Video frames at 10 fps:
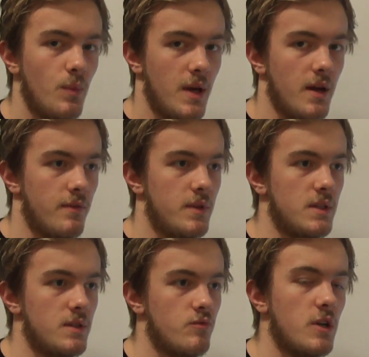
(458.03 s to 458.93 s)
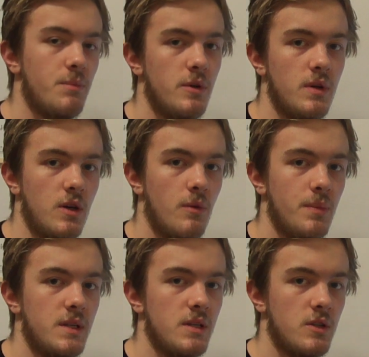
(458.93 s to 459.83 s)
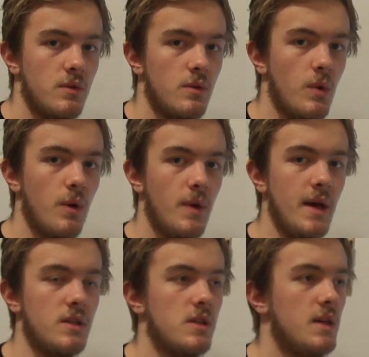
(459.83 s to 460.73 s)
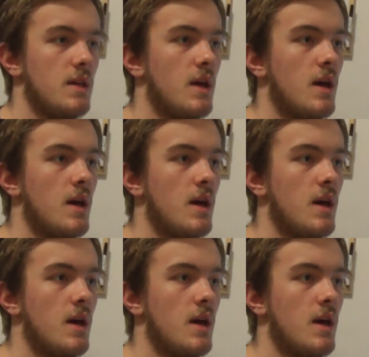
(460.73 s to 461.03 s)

We have this rig building competition where we actually